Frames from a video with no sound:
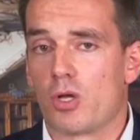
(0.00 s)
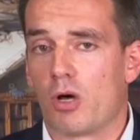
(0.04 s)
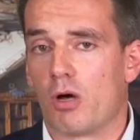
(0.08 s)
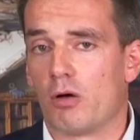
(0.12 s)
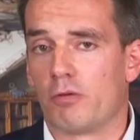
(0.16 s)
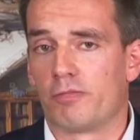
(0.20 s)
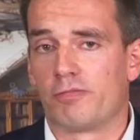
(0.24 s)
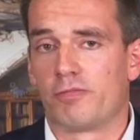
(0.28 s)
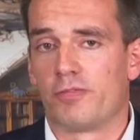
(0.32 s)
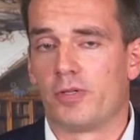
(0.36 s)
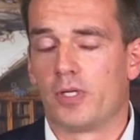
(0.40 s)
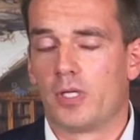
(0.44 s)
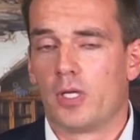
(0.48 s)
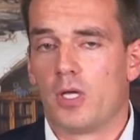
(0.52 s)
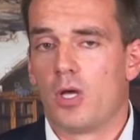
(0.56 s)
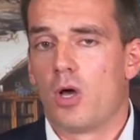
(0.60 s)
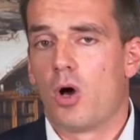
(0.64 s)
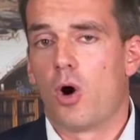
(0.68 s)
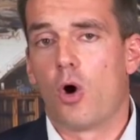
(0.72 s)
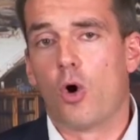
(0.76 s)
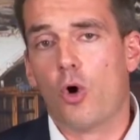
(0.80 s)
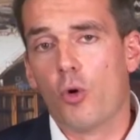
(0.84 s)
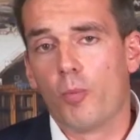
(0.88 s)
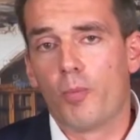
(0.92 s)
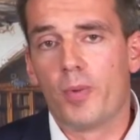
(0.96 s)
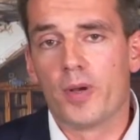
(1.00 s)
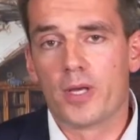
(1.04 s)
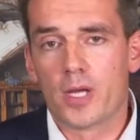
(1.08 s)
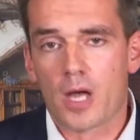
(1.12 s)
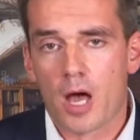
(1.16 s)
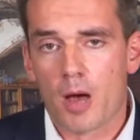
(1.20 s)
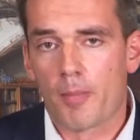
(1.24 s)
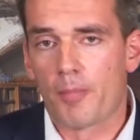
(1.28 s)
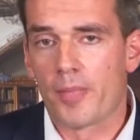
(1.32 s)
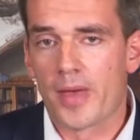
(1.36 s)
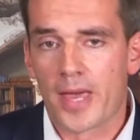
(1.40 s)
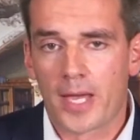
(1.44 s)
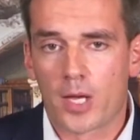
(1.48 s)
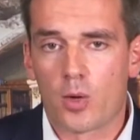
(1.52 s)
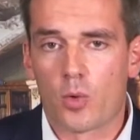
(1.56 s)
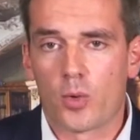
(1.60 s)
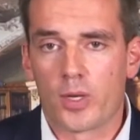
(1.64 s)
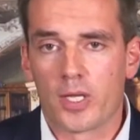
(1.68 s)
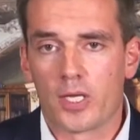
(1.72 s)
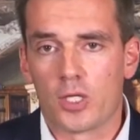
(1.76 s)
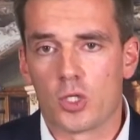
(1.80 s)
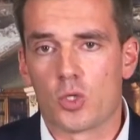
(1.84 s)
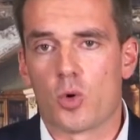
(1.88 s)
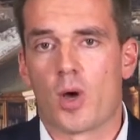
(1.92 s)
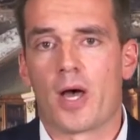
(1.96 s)
of opening up
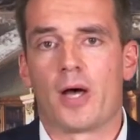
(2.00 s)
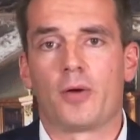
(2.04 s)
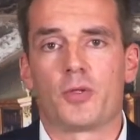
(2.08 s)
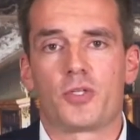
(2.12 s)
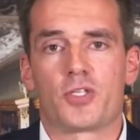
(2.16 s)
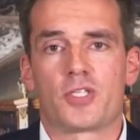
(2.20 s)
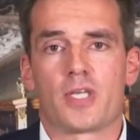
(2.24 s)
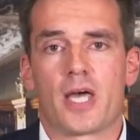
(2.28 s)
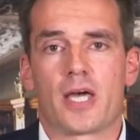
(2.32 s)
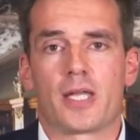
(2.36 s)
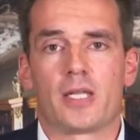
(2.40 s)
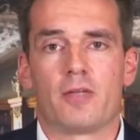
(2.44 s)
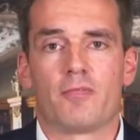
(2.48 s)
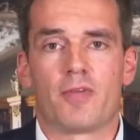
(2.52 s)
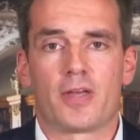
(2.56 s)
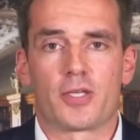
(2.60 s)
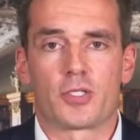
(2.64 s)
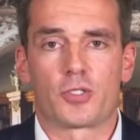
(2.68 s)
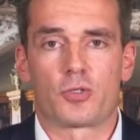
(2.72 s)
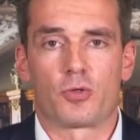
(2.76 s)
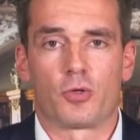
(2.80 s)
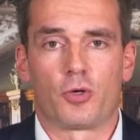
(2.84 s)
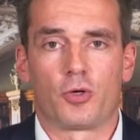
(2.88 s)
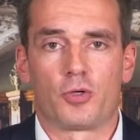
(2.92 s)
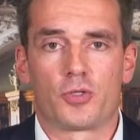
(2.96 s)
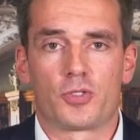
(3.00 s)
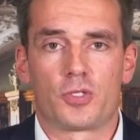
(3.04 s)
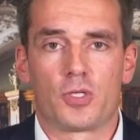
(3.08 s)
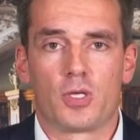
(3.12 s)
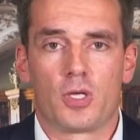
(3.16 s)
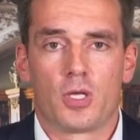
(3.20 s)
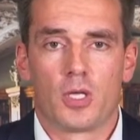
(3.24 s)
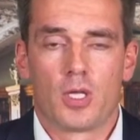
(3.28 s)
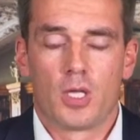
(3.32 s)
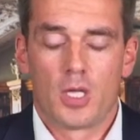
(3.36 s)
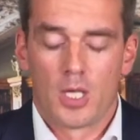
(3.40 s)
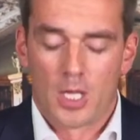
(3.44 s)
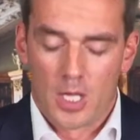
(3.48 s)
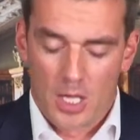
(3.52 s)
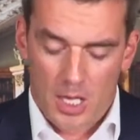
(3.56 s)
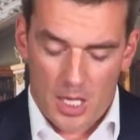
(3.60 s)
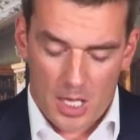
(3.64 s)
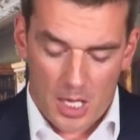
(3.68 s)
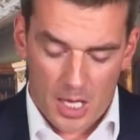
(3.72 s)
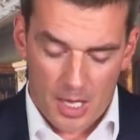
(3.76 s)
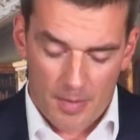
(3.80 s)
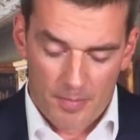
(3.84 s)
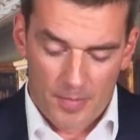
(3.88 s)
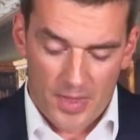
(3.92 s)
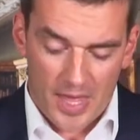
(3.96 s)
equity to outside investors
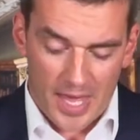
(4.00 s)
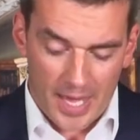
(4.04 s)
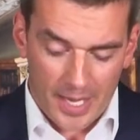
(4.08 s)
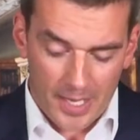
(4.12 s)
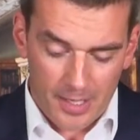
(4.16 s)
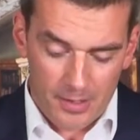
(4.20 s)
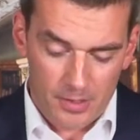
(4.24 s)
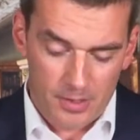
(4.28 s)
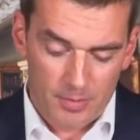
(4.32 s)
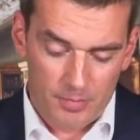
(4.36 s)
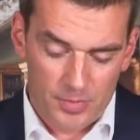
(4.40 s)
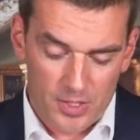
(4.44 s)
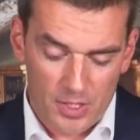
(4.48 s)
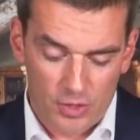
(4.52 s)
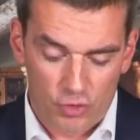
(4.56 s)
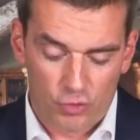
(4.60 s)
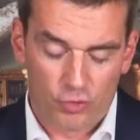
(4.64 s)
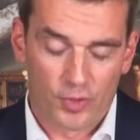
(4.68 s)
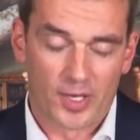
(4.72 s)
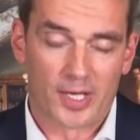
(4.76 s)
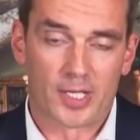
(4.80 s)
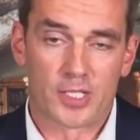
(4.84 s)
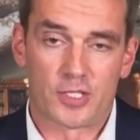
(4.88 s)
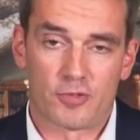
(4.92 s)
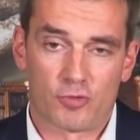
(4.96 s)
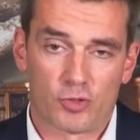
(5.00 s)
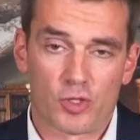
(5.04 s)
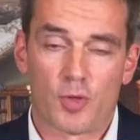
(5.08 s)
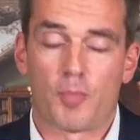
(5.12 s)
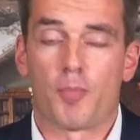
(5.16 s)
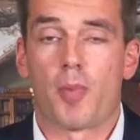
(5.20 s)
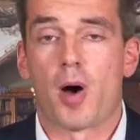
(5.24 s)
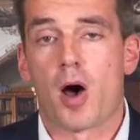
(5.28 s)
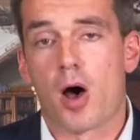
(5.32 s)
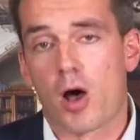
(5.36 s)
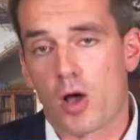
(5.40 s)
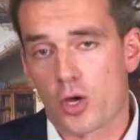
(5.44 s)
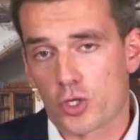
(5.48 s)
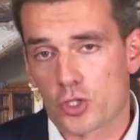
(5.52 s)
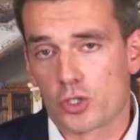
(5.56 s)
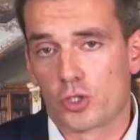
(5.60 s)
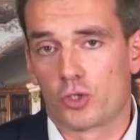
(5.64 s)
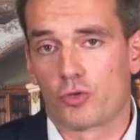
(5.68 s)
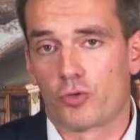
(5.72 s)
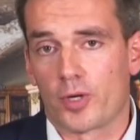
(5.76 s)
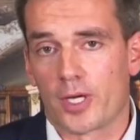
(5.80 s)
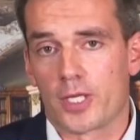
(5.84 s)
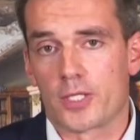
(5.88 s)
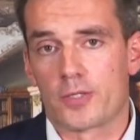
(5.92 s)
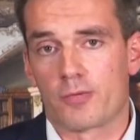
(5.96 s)
and the partial
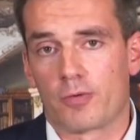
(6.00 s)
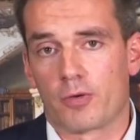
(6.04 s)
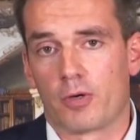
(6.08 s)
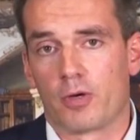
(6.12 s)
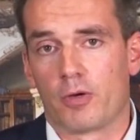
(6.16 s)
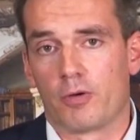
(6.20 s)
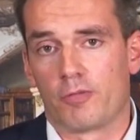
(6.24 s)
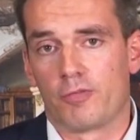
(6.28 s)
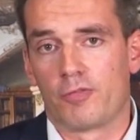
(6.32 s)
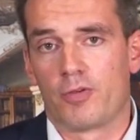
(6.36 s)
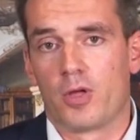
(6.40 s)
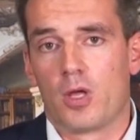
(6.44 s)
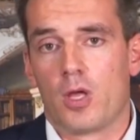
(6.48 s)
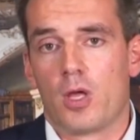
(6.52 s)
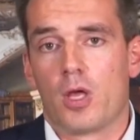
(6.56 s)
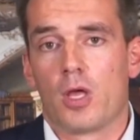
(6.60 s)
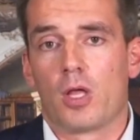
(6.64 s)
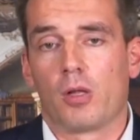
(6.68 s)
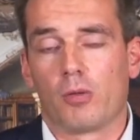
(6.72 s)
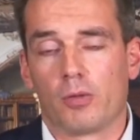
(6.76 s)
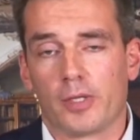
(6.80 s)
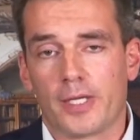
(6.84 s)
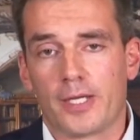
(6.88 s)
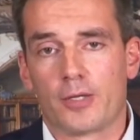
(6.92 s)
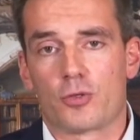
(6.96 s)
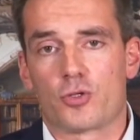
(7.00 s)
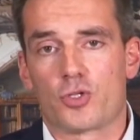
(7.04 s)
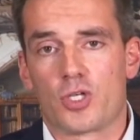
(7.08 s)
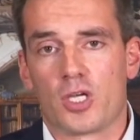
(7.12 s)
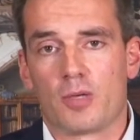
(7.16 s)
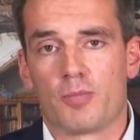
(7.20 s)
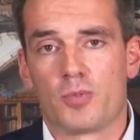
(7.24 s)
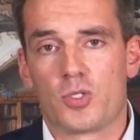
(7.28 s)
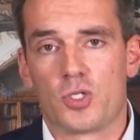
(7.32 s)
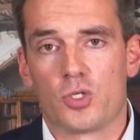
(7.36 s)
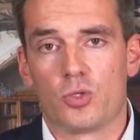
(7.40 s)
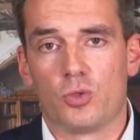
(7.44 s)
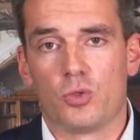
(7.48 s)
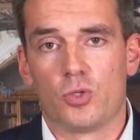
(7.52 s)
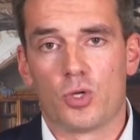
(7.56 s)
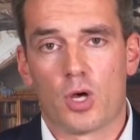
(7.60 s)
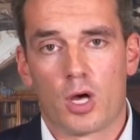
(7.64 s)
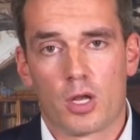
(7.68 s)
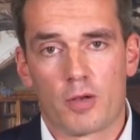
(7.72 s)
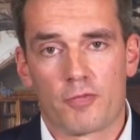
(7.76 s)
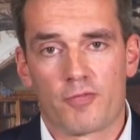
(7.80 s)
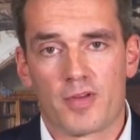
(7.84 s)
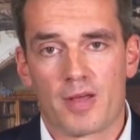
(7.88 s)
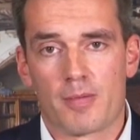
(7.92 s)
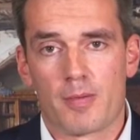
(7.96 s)
transfer of leadership to
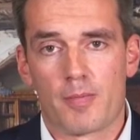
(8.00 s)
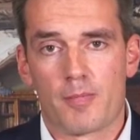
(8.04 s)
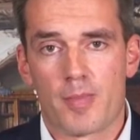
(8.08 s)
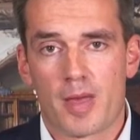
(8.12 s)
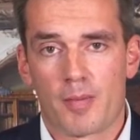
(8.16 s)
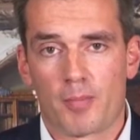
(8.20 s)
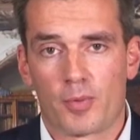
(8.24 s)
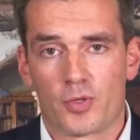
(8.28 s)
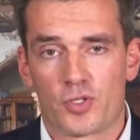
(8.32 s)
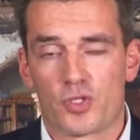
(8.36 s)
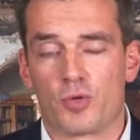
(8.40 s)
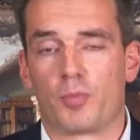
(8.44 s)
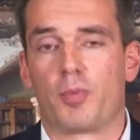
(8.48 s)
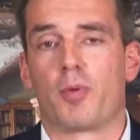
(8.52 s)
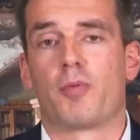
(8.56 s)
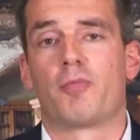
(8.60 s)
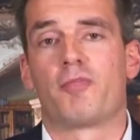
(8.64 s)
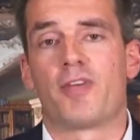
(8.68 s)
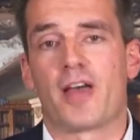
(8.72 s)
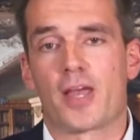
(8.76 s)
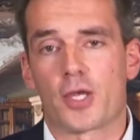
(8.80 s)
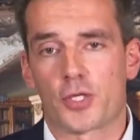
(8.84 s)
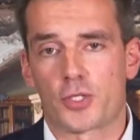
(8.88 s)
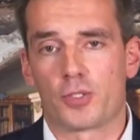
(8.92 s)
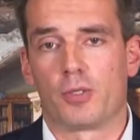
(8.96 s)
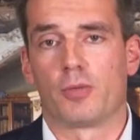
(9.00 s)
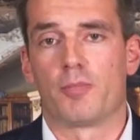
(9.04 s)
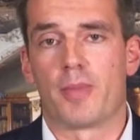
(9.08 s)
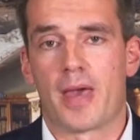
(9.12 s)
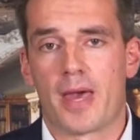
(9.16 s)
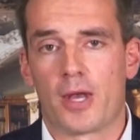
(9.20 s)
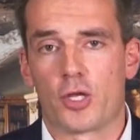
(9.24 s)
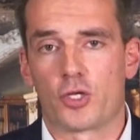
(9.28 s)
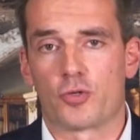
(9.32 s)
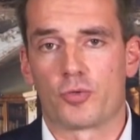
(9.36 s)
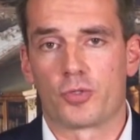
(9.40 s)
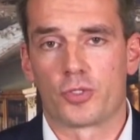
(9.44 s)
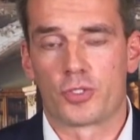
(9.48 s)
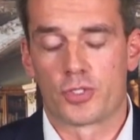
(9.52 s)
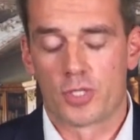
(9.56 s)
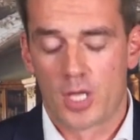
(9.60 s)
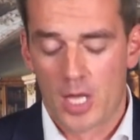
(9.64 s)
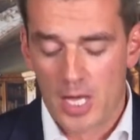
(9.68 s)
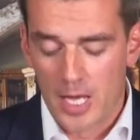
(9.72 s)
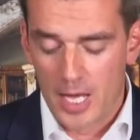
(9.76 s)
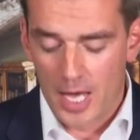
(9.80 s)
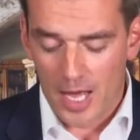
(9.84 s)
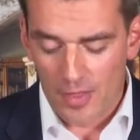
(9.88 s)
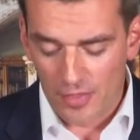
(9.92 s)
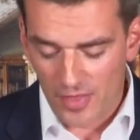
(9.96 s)
non-family members or professional managers.
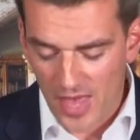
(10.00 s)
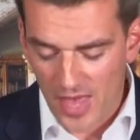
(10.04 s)
And